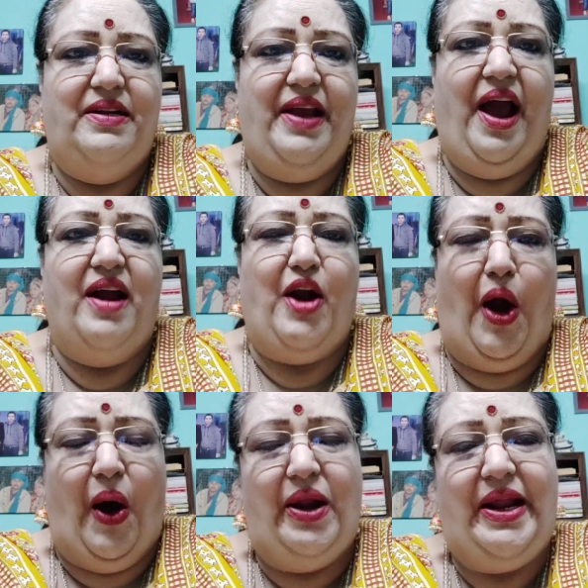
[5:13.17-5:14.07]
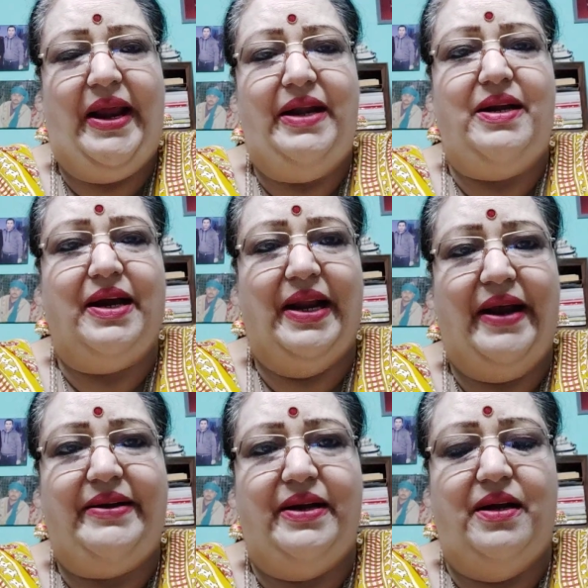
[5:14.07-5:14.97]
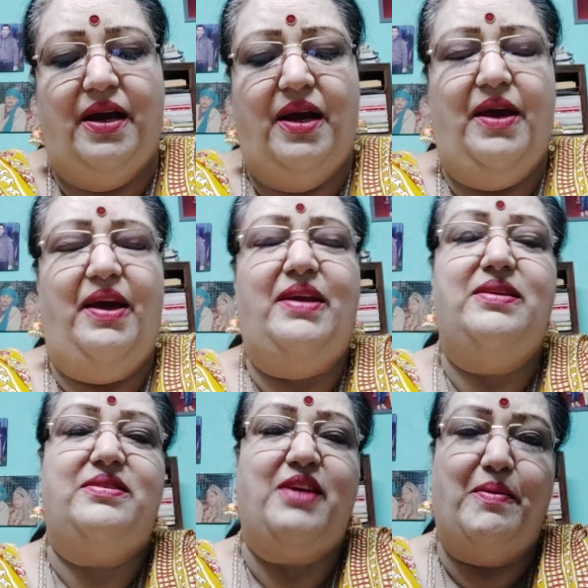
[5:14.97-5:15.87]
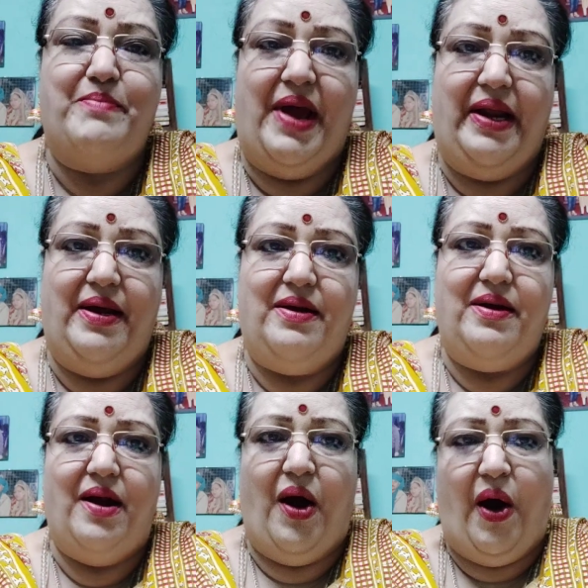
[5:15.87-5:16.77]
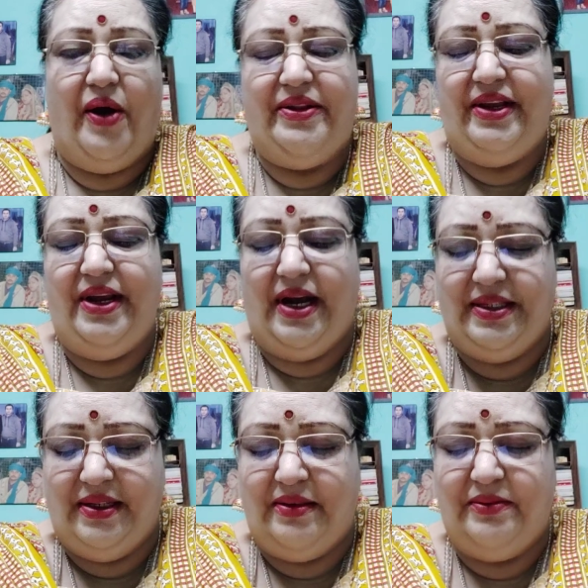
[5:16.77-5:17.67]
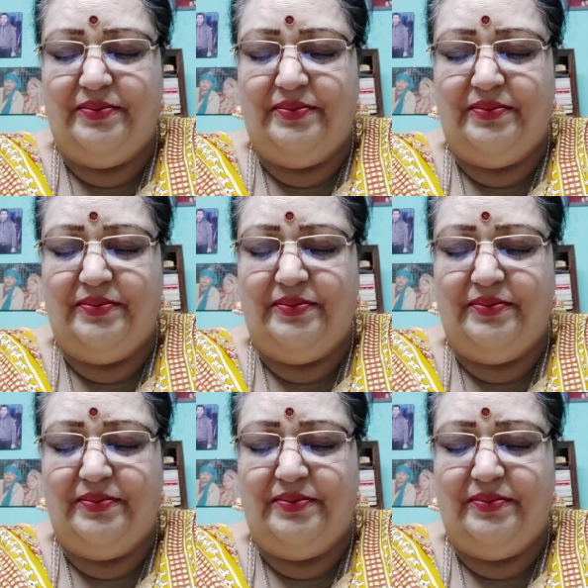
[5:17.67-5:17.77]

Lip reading: they are all interconnected in some manner or the other.